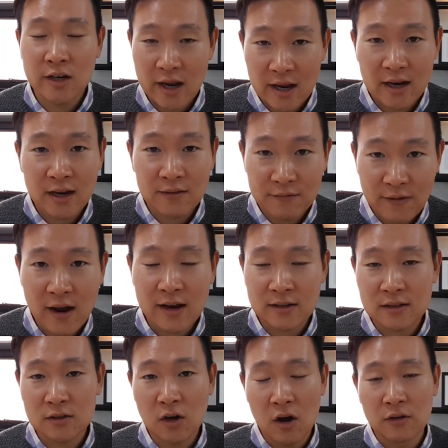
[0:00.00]
get
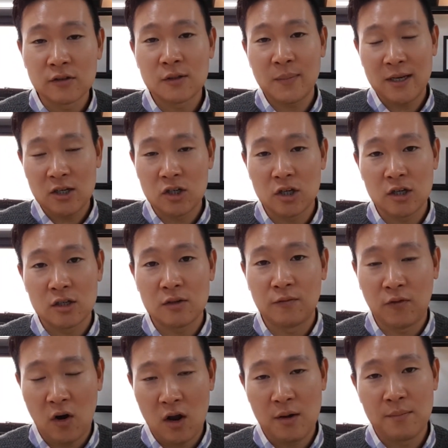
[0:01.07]
advice on speeches
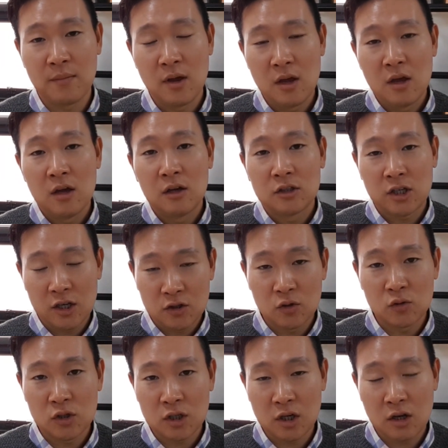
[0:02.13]
from Chae
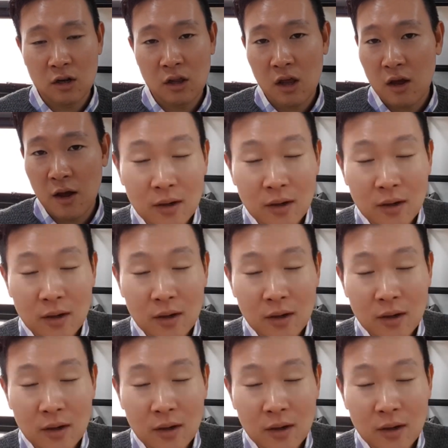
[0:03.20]
Soon-sil.